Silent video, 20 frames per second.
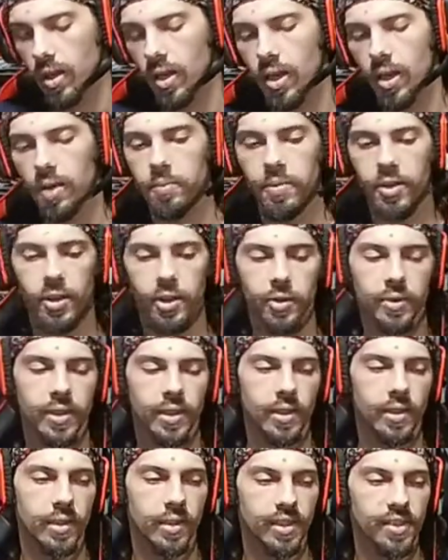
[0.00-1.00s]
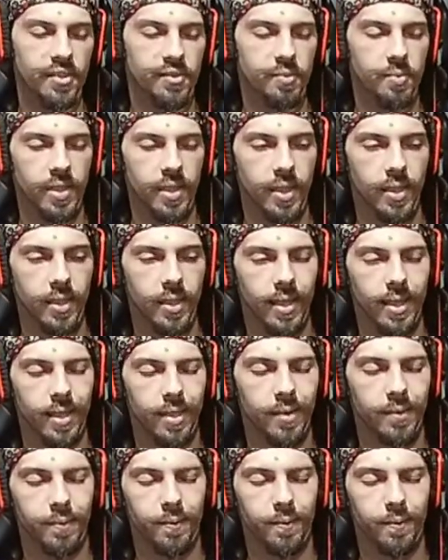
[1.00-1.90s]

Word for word: but it only leaves me at like